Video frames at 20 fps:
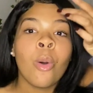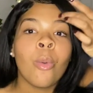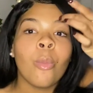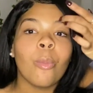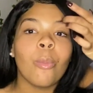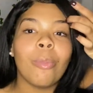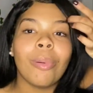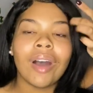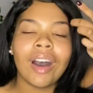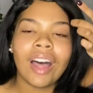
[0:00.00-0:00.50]

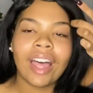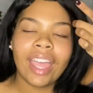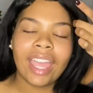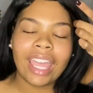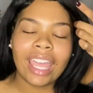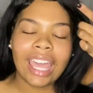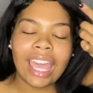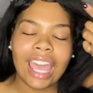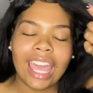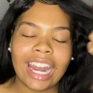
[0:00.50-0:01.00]

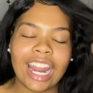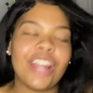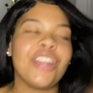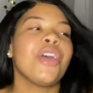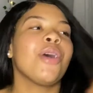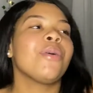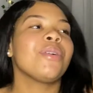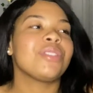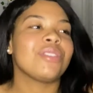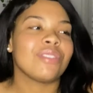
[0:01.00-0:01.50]
And I
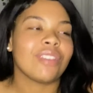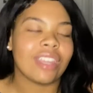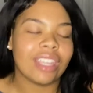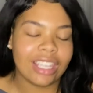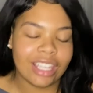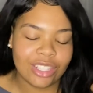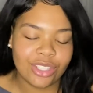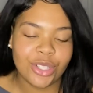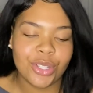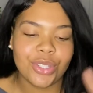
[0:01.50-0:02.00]
know it's
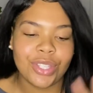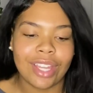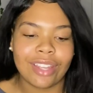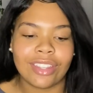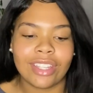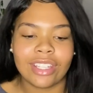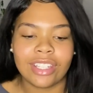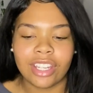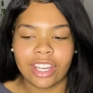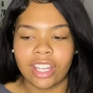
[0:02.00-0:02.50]
easier said
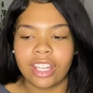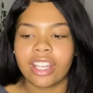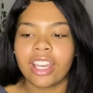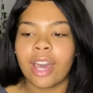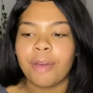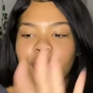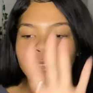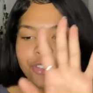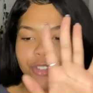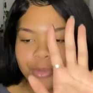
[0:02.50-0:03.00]
than done,
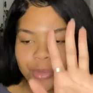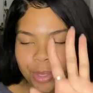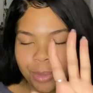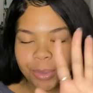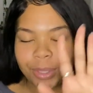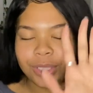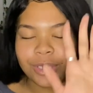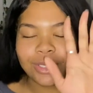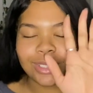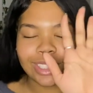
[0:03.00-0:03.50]
coming from
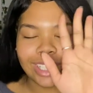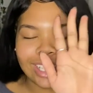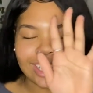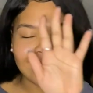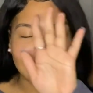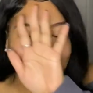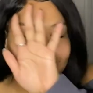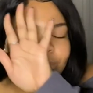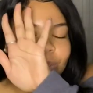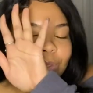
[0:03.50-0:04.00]
someone who's done
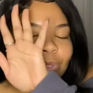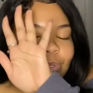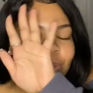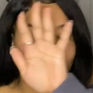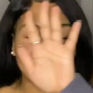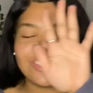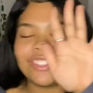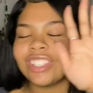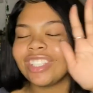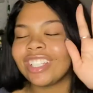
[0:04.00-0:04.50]
it, so don't
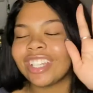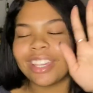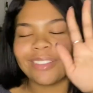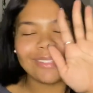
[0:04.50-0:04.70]
even look at me